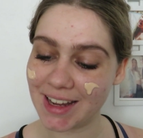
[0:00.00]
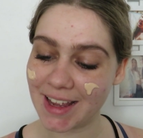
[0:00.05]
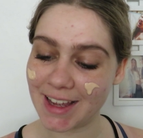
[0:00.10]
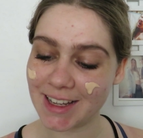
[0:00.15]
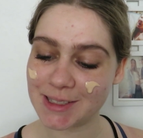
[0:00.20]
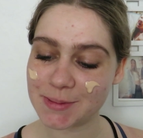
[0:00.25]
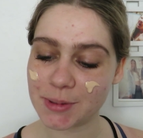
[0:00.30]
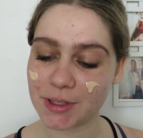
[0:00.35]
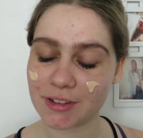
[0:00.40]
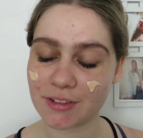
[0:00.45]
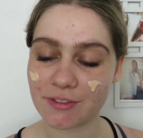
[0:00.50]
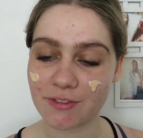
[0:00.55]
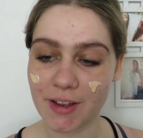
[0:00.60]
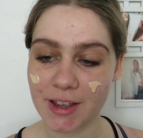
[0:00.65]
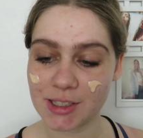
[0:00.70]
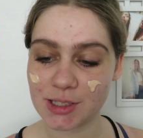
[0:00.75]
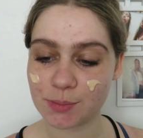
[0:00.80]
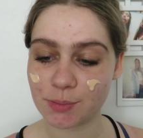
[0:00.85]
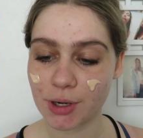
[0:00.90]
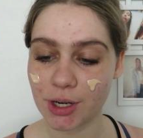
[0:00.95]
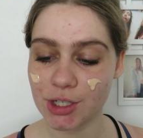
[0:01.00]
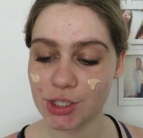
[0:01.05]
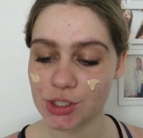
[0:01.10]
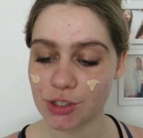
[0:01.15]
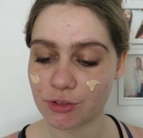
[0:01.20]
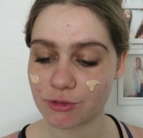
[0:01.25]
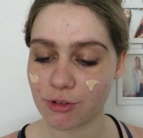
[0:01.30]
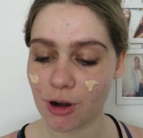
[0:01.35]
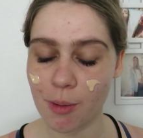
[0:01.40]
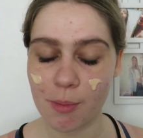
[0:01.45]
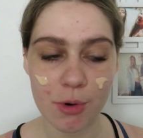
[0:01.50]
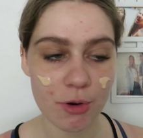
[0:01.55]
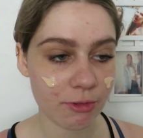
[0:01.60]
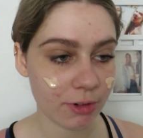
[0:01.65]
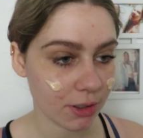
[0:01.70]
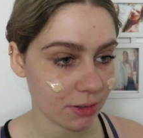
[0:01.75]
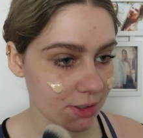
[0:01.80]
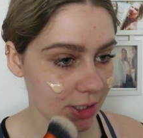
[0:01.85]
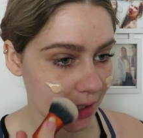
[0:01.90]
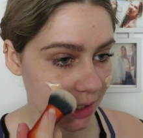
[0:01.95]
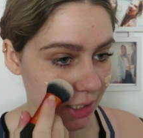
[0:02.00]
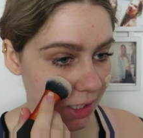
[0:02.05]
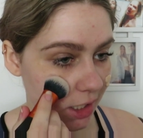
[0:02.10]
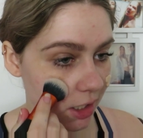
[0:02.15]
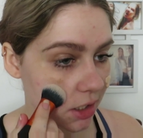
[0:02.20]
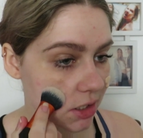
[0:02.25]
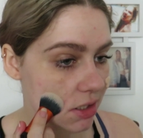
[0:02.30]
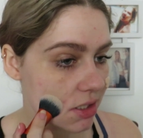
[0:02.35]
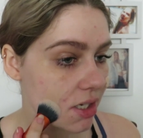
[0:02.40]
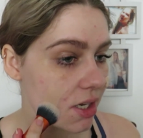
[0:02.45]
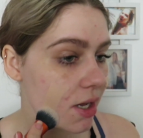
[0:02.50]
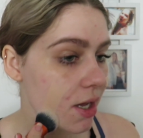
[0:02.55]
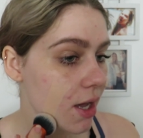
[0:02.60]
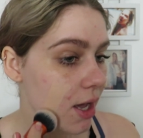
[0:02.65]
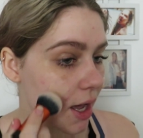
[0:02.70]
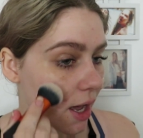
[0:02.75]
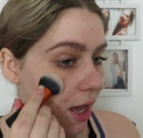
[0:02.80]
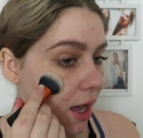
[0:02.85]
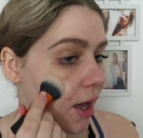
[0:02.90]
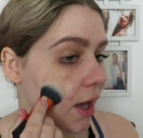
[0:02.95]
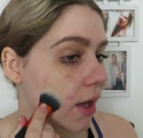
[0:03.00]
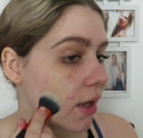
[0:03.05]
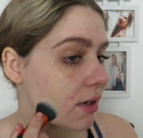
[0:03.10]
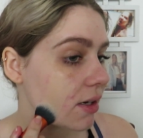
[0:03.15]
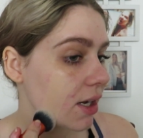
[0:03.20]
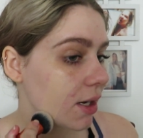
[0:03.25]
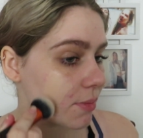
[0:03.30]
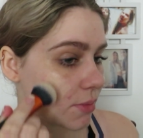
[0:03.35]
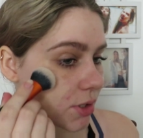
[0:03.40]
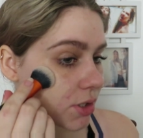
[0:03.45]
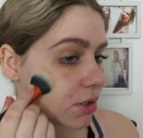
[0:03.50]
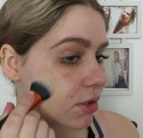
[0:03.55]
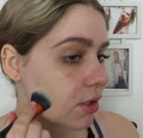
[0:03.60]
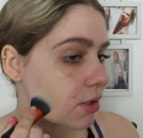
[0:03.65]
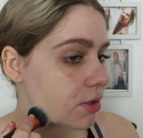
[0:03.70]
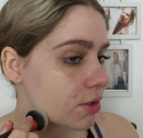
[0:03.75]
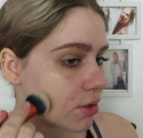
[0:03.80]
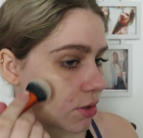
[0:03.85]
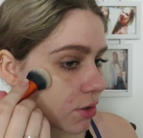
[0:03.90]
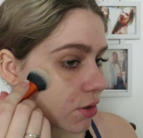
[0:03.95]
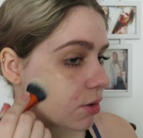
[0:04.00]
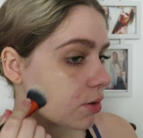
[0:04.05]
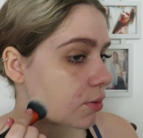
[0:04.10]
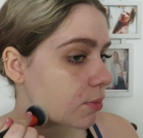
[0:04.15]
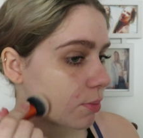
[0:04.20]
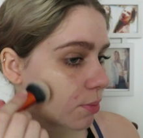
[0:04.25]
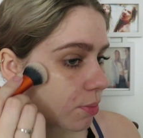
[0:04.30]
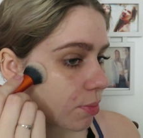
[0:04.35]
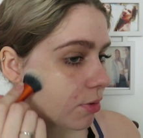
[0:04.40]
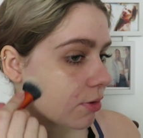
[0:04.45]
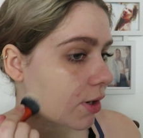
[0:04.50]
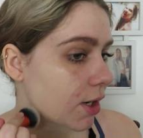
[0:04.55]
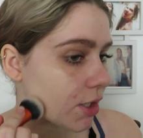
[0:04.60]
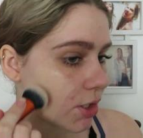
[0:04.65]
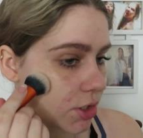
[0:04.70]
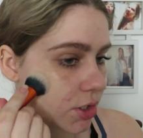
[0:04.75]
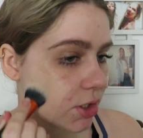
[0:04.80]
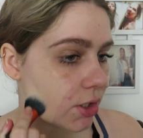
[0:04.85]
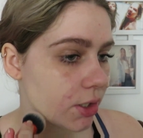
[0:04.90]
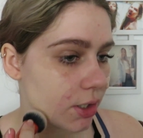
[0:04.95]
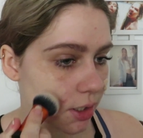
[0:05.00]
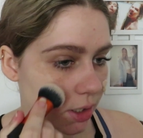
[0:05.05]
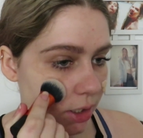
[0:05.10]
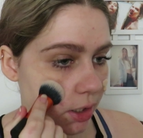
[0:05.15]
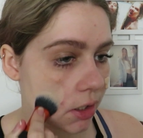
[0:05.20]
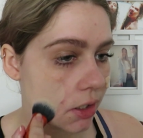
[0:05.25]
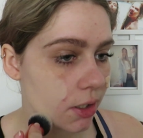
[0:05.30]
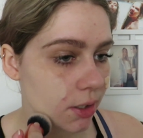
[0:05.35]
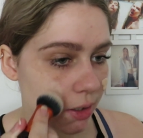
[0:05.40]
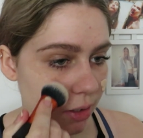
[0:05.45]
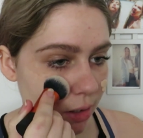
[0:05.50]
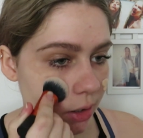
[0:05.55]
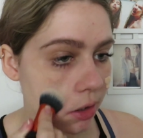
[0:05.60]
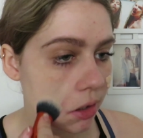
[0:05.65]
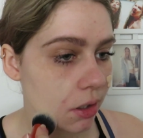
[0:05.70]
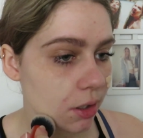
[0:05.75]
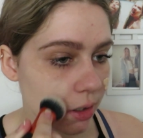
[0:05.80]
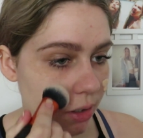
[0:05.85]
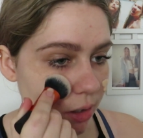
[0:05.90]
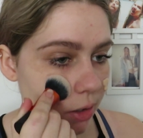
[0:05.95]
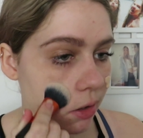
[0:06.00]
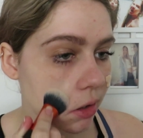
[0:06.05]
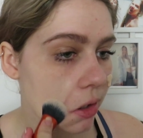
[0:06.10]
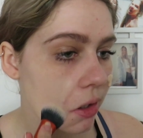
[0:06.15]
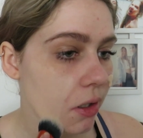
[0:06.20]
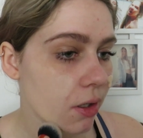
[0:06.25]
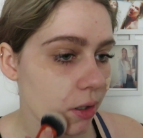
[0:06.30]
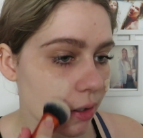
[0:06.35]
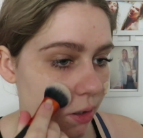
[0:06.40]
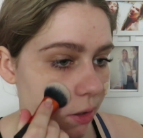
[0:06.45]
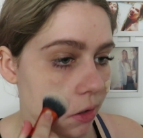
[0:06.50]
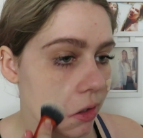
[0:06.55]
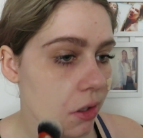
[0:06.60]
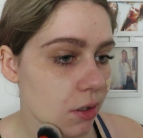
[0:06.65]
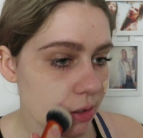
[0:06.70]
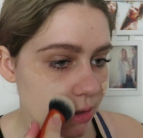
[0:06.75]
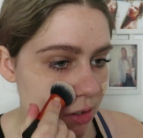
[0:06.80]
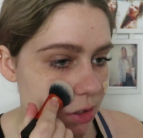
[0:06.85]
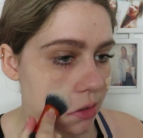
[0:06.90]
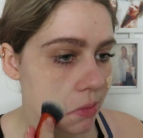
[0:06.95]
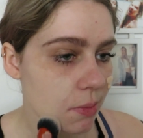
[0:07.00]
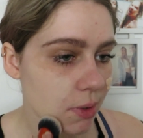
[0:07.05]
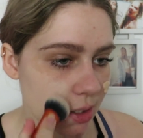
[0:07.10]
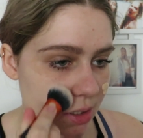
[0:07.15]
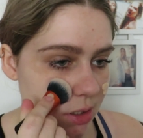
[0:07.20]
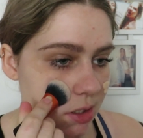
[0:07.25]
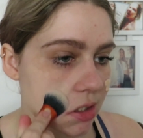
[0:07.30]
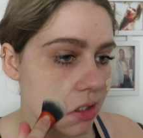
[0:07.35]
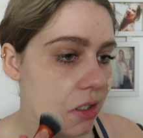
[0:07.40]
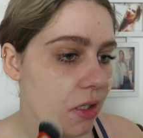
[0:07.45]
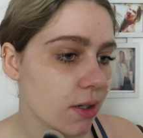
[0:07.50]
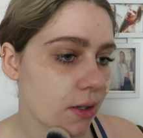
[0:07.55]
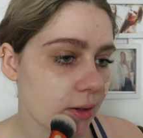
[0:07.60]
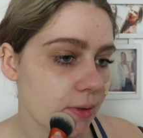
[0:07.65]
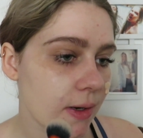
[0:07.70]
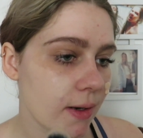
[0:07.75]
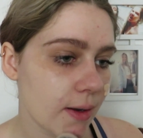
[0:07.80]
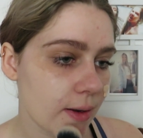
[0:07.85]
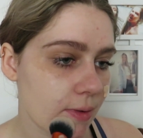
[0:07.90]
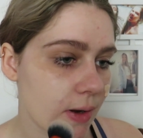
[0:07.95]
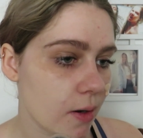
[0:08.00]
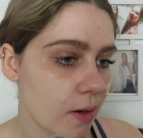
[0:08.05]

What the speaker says: expert face brush from Real Techniques, and I'm just going to brush it in to my skin.